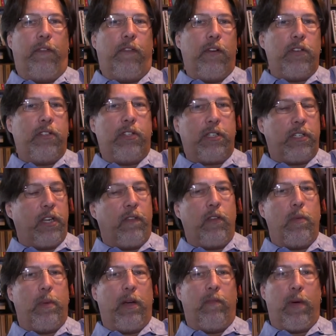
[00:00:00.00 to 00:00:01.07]
first, just to give
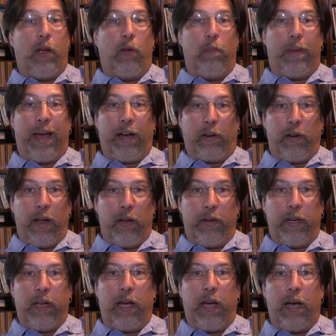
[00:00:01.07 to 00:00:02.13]
you a bit of my own
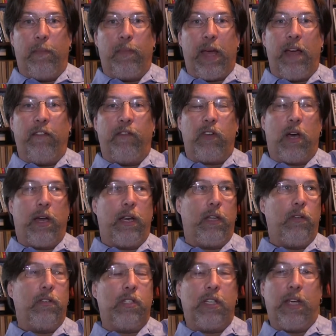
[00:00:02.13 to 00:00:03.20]
background. I've taught at
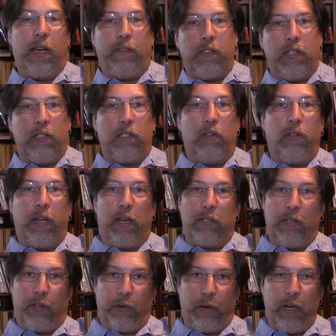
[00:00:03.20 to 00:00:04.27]
UCF since
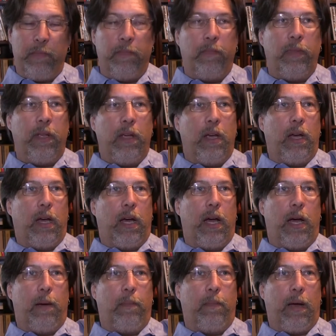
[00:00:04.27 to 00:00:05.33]
2003.
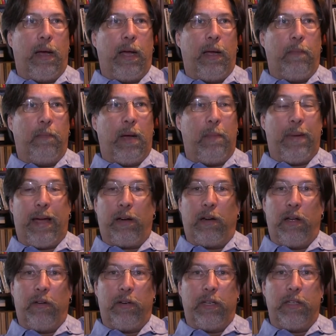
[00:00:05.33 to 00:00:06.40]
My
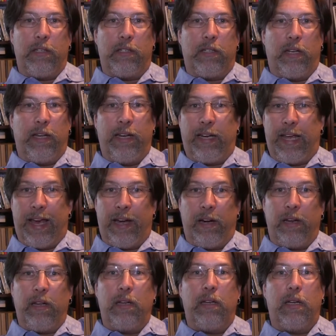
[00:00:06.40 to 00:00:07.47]
background is in
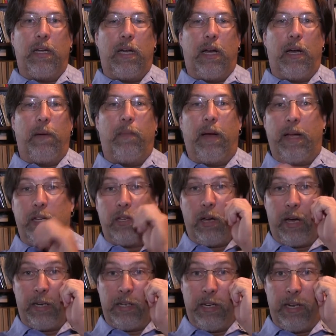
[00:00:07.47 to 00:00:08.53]
Canada. I
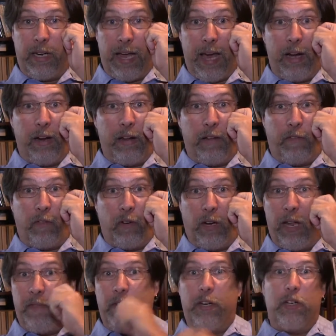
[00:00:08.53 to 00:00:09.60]
taught in Canada for
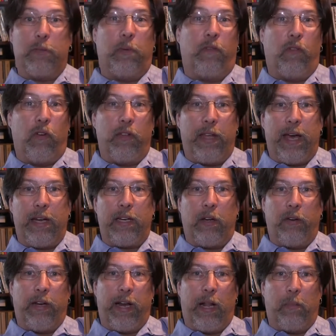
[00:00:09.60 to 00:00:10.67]
11 years before that,
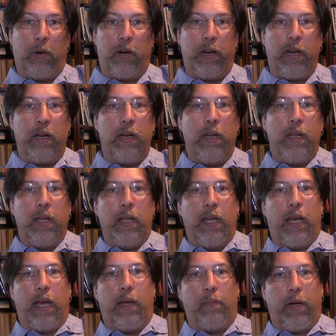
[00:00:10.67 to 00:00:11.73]
out in Alberta,
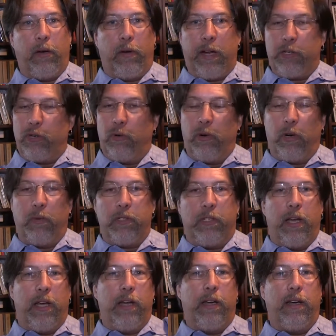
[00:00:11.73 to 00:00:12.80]
and my graduate work was
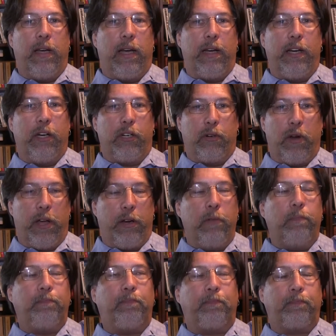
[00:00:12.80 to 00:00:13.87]
done near Toronto,